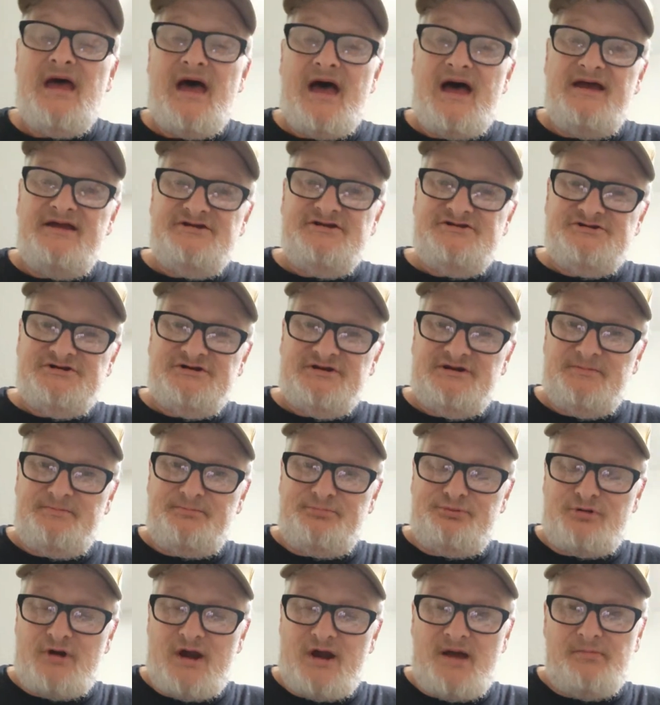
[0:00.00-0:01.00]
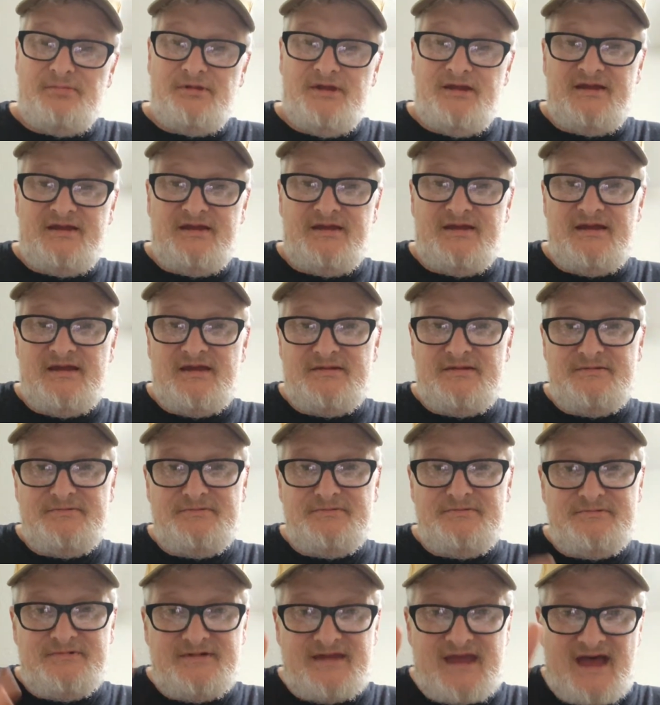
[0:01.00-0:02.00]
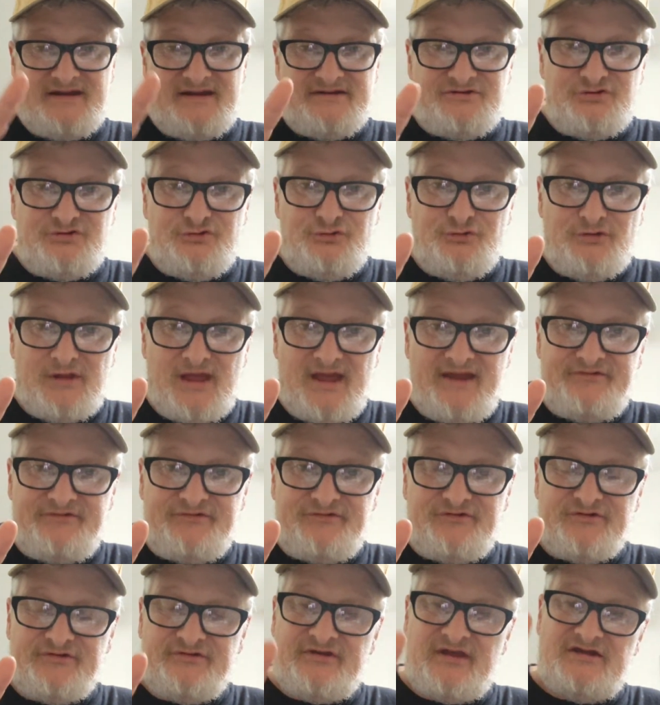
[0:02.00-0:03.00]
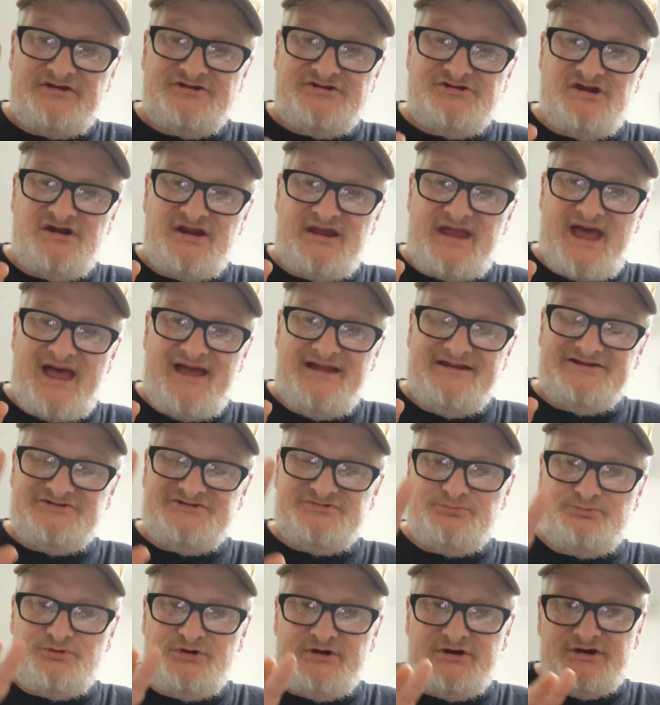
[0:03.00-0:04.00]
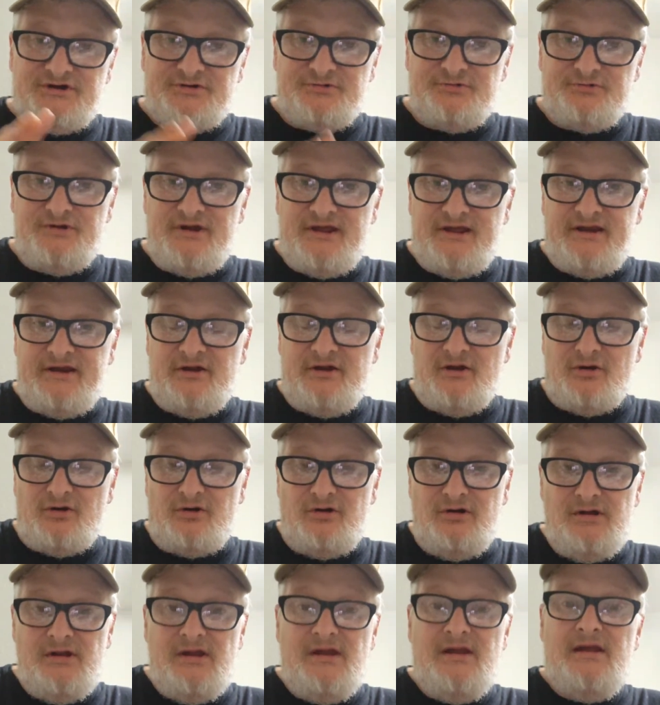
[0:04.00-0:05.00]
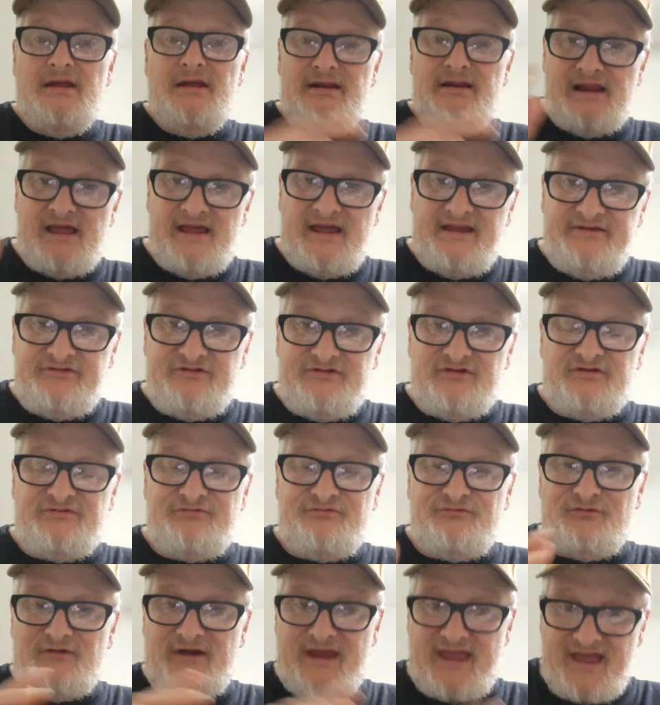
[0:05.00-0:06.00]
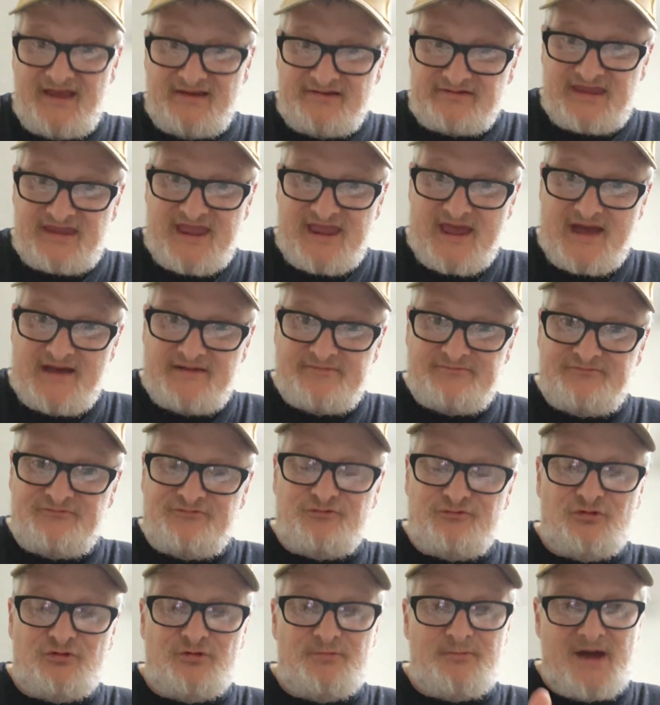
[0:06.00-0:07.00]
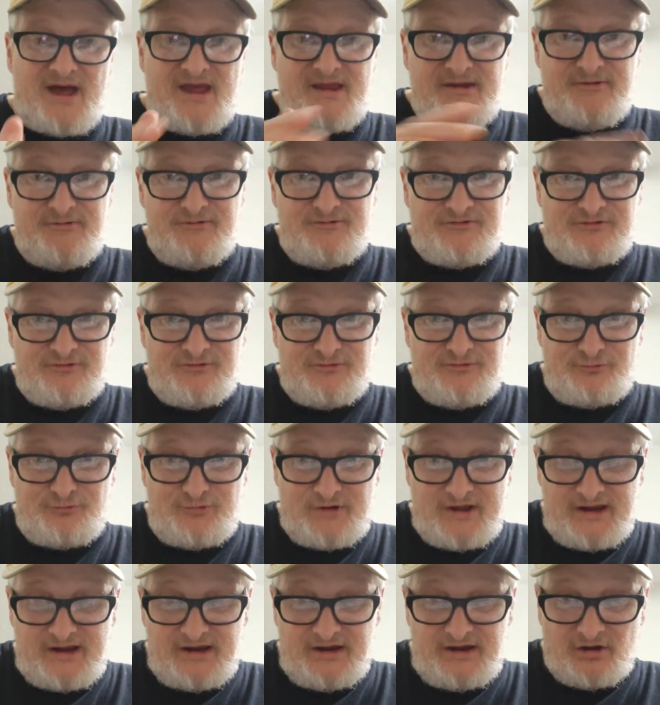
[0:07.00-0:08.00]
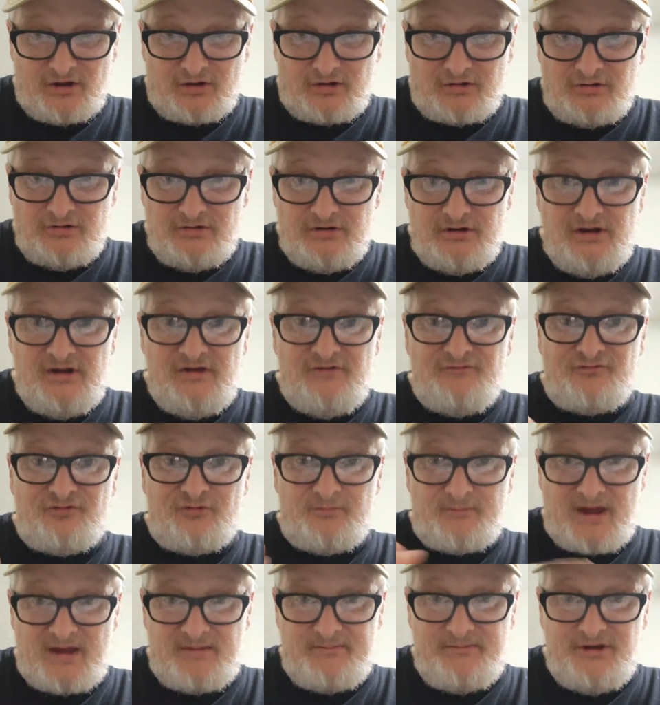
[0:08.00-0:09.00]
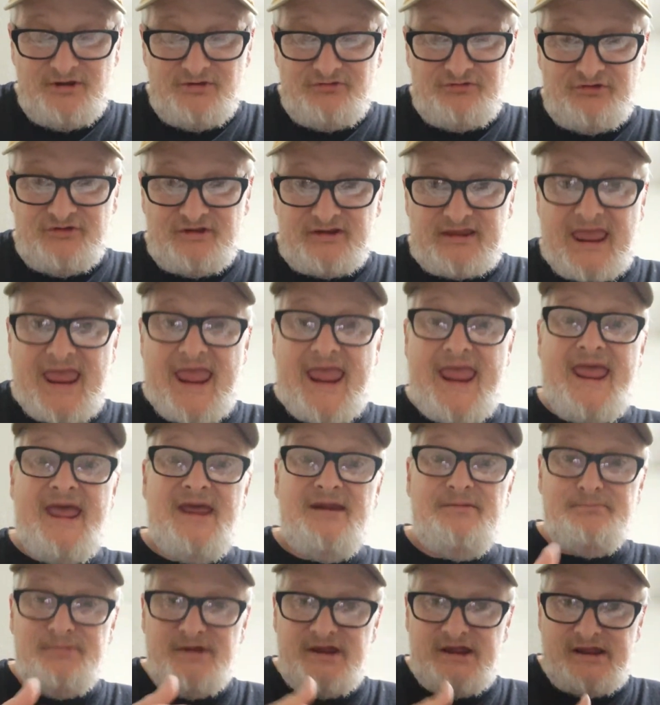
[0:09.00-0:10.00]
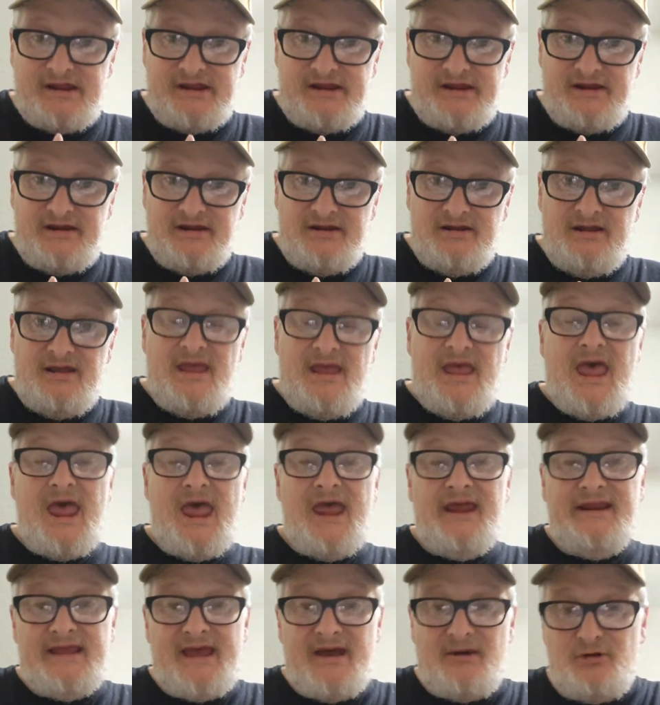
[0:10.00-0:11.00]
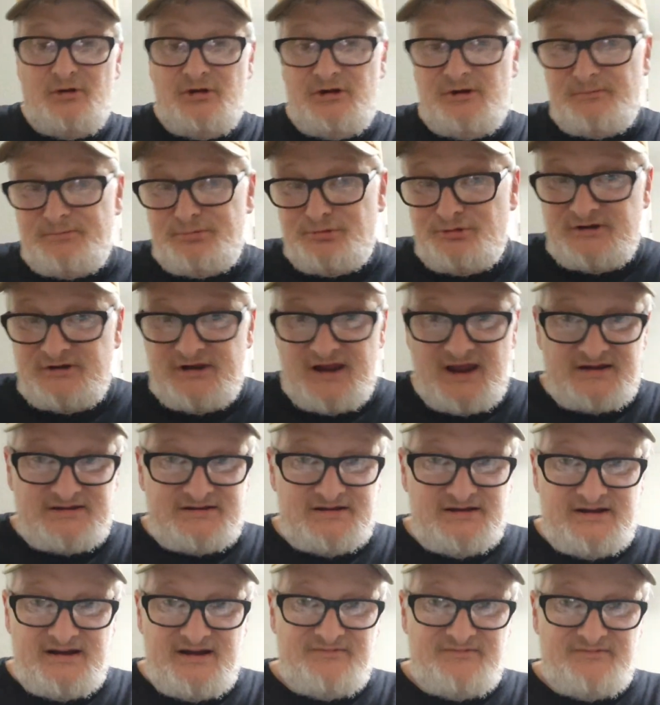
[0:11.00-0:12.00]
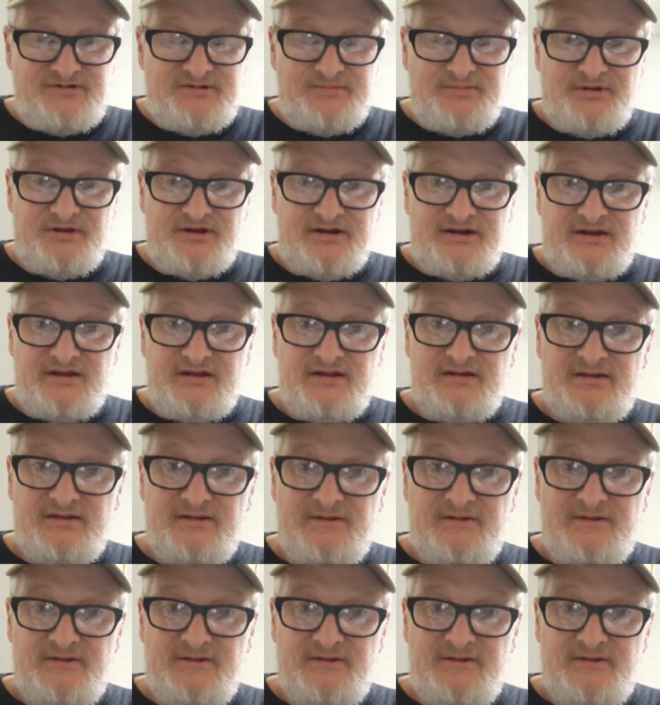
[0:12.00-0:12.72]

I should have probably gotten 2 licenses. I should have gotten Spreaker Radio license for ASCAP for my radio, for my music, and me, and that would have protected everybody.